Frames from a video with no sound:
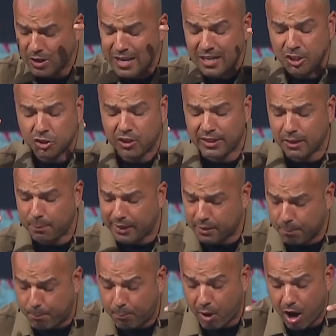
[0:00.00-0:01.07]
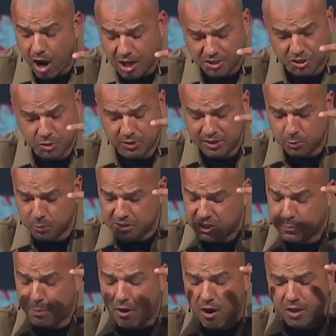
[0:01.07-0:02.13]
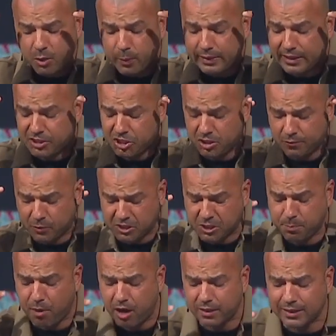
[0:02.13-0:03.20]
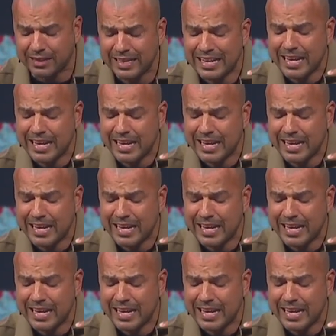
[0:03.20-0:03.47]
You think about a boss who didn't respond the way they should have responded.